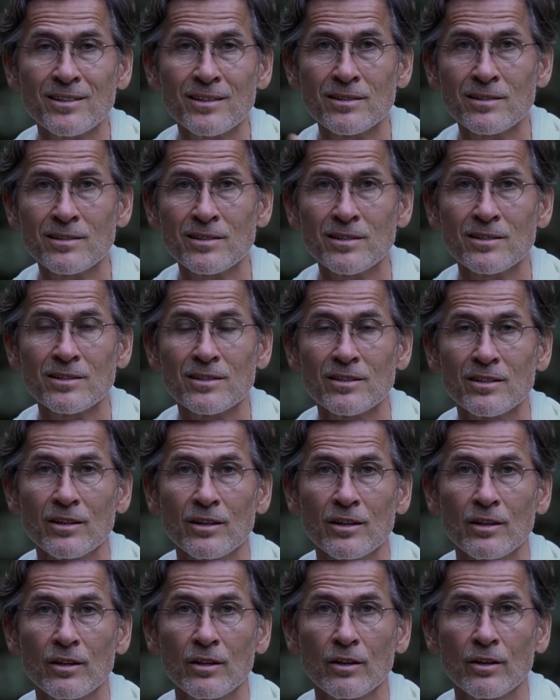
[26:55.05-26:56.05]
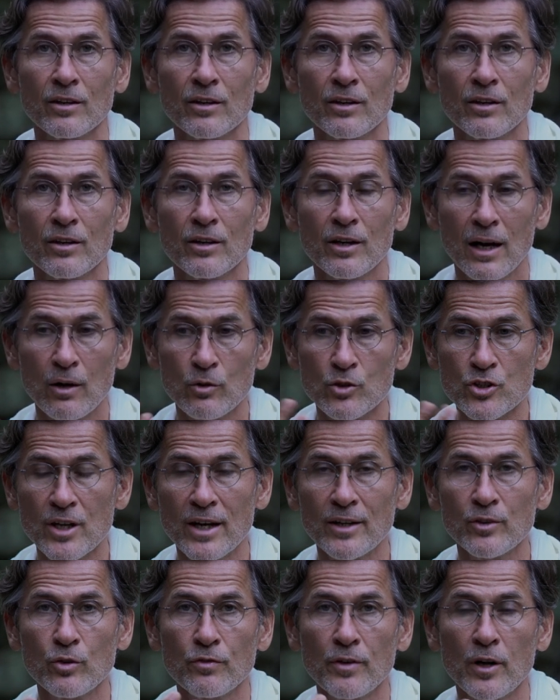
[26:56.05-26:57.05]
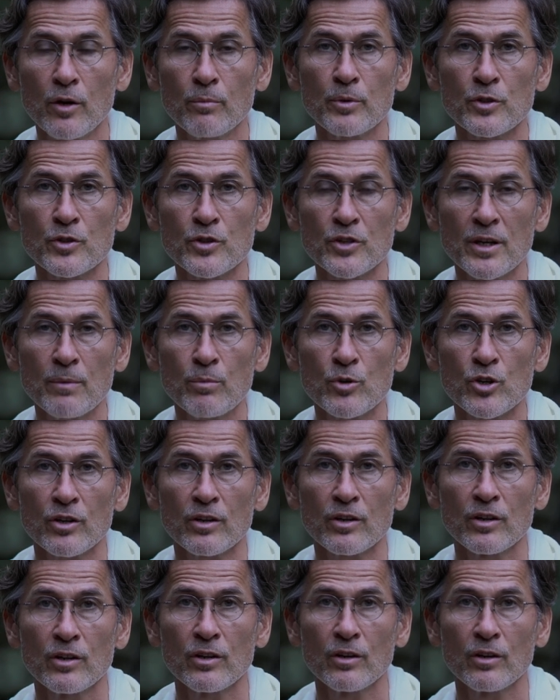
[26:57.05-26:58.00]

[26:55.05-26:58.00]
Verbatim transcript: exist outside of our perception.